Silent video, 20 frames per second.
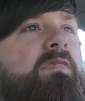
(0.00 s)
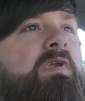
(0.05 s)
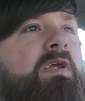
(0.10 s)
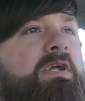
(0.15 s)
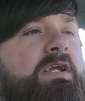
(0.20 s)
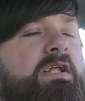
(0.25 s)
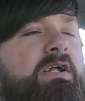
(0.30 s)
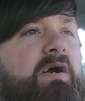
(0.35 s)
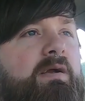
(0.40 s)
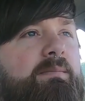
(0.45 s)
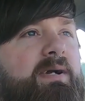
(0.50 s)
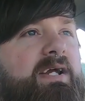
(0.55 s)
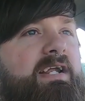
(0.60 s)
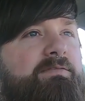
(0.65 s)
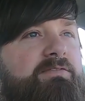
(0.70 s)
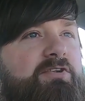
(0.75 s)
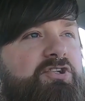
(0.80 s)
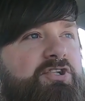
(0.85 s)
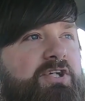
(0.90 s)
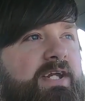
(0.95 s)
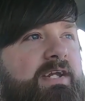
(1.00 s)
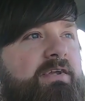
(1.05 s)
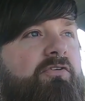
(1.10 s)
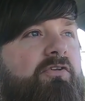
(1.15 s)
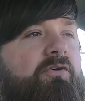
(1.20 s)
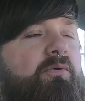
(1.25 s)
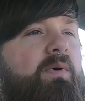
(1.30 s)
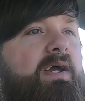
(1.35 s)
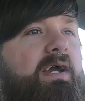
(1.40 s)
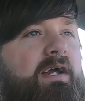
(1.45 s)
you know, I might have to change
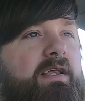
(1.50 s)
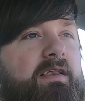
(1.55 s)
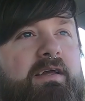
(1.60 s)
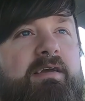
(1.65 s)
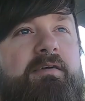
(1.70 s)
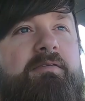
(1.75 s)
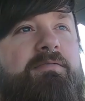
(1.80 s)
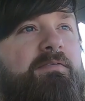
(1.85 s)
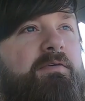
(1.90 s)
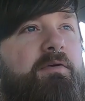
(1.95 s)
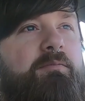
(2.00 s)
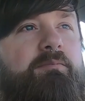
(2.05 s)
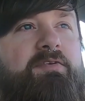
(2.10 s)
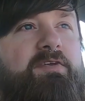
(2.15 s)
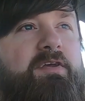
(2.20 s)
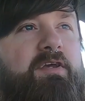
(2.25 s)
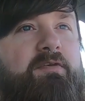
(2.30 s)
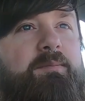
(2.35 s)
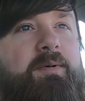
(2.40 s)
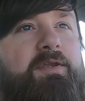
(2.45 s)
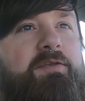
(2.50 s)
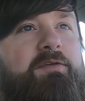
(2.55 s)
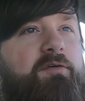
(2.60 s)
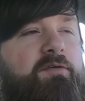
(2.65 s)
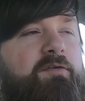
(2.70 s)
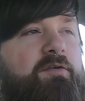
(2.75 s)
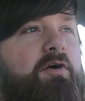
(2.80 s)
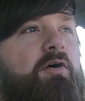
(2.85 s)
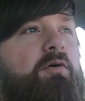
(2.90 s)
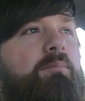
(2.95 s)
the way I live for 6 months or
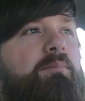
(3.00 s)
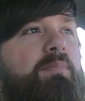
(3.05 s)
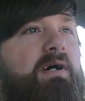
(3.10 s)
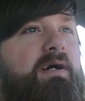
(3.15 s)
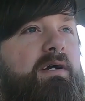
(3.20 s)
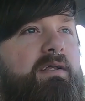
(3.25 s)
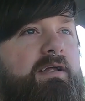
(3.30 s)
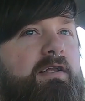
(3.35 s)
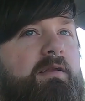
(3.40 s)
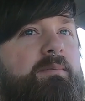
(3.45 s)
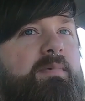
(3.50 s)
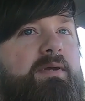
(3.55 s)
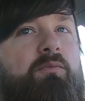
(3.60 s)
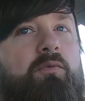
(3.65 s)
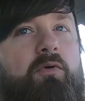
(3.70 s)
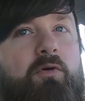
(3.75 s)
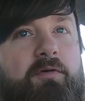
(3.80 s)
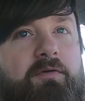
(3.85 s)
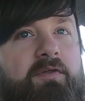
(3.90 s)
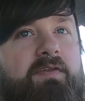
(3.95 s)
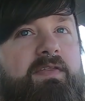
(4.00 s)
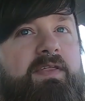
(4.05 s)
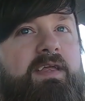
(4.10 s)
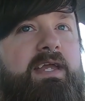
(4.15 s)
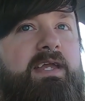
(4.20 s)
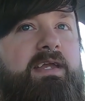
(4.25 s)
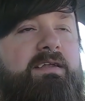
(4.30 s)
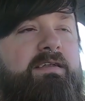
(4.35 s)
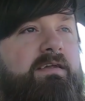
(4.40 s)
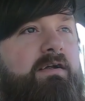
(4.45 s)
so, but it'll be worth it in
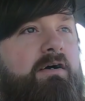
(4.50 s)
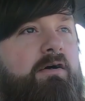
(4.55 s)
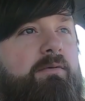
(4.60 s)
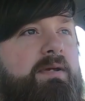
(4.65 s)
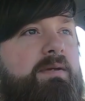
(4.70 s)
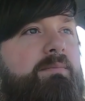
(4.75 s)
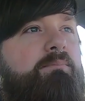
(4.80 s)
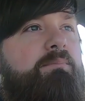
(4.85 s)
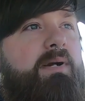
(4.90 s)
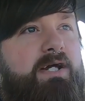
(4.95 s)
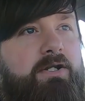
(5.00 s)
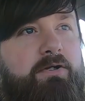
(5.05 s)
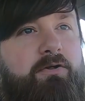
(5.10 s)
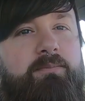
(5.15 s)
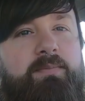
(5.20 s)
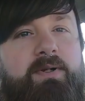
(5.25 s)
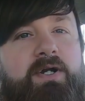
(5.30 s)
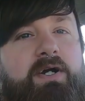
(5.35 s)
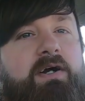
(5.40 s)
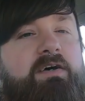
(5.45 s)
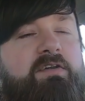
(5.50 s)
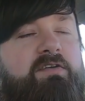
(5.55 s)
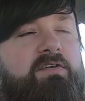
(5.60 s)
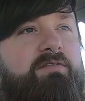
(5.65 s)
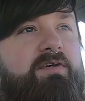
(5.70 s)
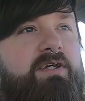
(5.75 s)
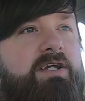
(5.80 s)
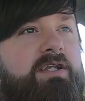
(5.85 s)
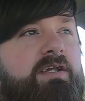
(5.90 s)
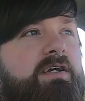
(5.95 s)
the end, and I'll be better because
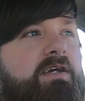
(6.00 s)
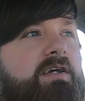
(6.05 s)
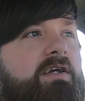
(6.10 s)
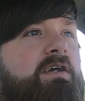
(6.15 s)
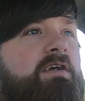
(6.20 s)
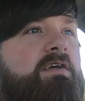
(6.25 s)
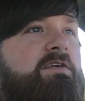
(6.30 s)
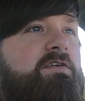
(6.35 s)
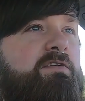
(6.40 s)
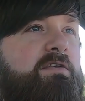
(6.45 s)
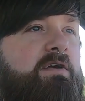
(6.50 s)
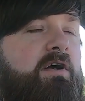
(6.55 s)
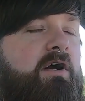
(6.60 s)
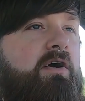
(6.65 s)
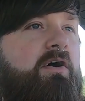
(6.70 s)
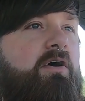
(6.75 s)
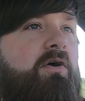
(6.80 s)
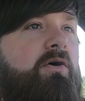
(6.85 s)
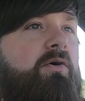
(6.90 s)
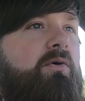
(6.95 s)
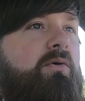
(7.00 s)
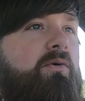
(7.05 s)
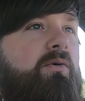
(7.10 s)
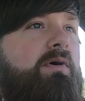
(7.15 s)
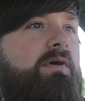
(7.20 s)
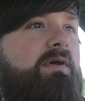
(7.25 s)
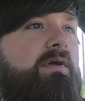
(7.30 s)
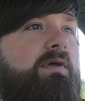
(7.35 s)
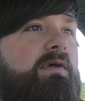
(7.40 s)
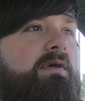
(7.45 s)
of it. So
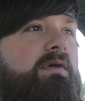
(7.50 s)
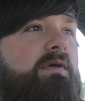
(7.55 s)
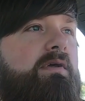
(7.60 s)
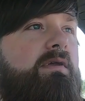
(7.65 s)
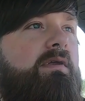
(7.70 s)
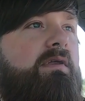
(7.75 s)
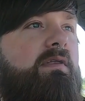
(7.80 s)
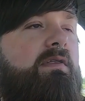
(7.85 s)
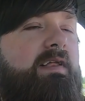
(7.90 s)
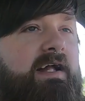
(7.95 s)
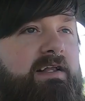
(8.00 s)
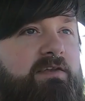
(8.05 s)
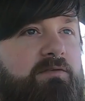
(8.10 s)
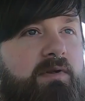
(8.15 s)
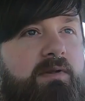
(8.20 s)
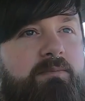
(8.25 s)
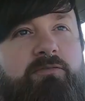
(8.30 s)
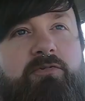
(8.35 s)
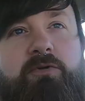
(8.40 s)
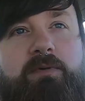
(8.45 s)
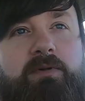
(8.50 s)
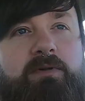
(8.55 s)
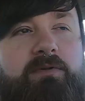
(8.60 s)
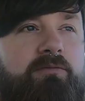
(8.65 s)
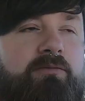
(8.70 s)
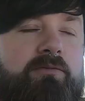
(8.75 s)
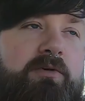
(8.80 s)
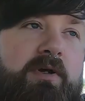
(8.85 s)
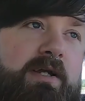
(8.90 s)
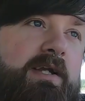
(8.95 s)
that's what I'm
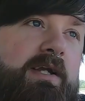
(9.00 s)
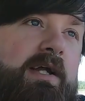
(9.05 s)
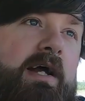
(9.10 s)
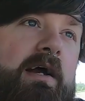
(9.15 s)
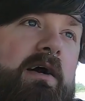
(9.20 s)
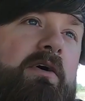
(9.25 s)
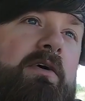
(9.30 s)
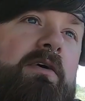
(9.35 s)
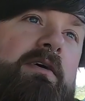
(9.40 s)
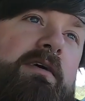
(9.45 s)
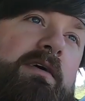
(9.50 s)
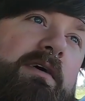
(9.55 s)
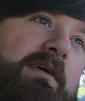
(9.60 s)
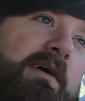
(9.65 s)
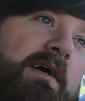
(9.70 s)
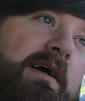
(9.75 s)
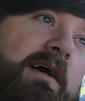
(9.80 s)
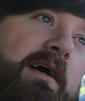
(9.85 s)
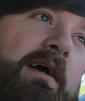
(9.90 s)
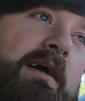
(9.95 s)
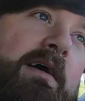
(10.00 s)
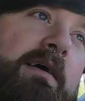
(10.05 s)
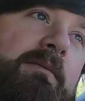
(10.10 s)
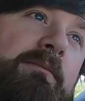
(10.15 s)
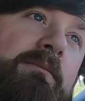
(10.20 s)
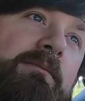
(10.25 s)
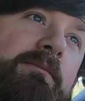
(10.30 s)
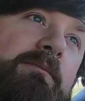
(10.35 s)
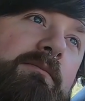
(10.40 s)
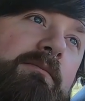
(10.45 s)
doing right now.
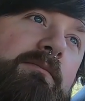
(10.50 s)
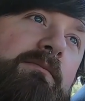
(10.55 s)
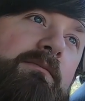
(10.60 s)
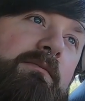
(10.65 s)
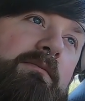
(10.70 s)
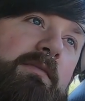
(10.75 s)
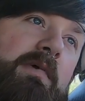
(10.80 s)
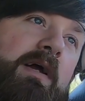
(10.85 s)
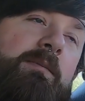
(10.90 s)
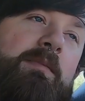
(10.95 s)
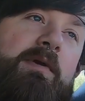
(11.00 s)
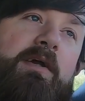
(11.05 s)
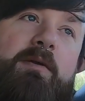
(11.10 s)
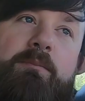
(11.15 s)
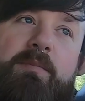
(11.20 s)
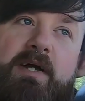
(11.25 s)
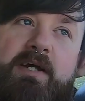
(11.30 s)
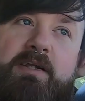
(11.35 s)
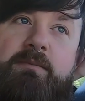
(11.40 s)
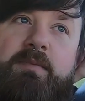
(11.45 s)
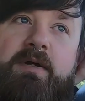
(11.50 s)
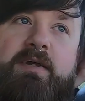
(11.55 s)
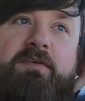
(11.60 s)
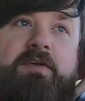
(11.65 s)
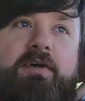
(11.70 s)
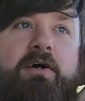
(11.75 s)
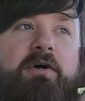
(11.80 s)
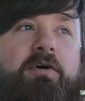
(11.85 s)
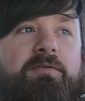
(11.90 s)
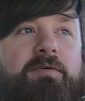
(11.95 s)
I'm gonna bet on
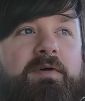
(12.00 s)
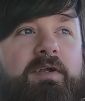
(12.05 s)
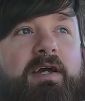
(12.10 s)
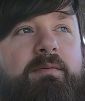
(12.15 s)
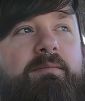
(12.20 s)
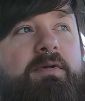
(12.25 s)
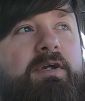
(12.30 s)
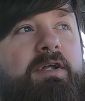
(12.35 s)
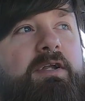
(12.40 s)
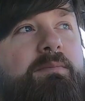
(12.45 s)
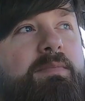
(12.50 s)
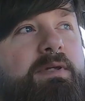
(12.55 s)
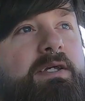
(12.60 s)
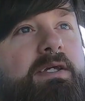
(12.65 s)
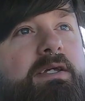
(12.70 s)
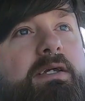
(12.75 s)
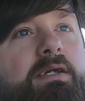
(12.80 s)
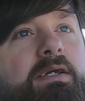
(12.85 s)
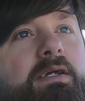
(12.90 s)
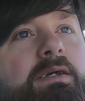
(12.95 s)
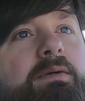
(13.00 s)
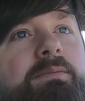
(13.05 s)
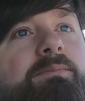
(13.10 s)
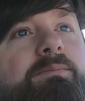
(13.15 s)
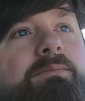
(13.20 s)
myself, and I'm gonna be